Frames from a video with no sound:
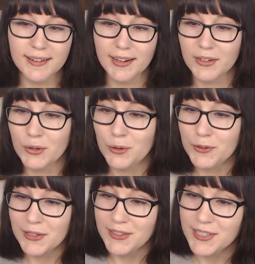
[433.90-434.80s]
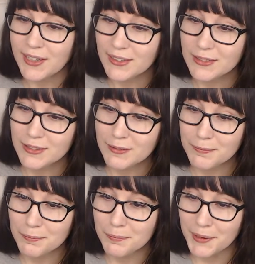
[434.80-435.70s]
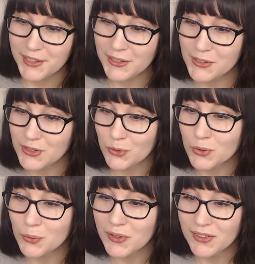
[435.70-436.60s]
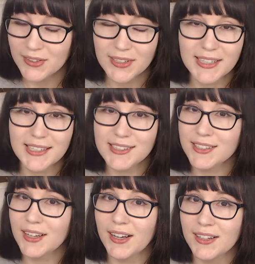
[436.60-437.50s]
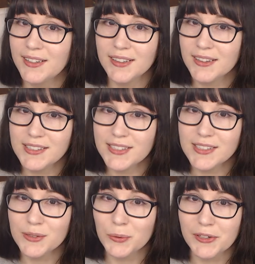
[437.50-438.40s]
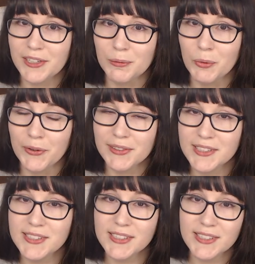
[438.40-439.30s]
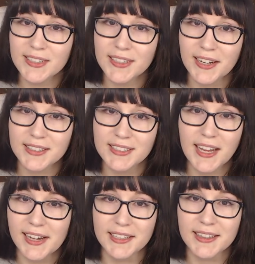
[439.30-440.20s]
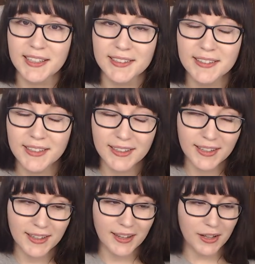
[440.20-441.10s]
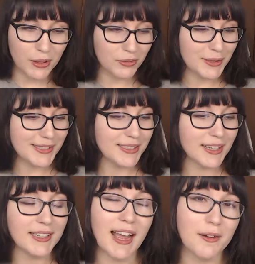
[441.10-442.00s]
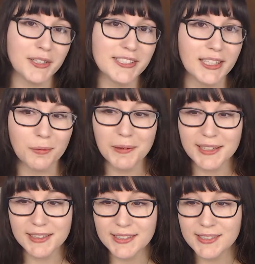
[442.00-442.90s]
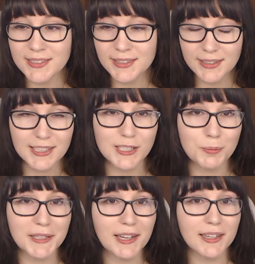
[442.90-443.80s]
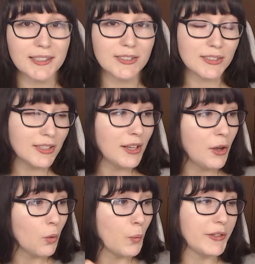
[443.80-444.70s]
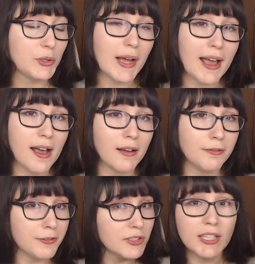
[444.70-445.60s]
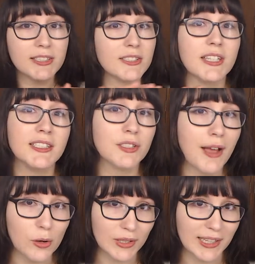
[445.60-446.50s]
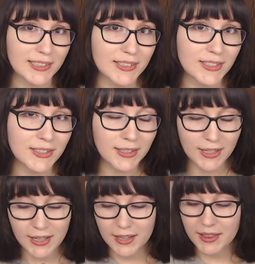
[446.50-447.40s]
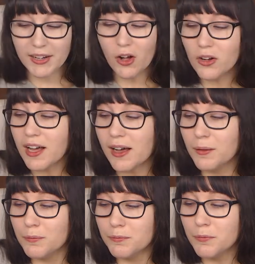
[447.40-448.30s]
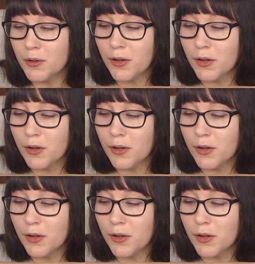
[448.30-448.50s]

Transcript: I don't know if you can tell, but here's an old one. It's cut. This doesn't work anymore. This isn't connected to anything. The reason I have it set up like this is because when you have tons and tons of outlets, they all come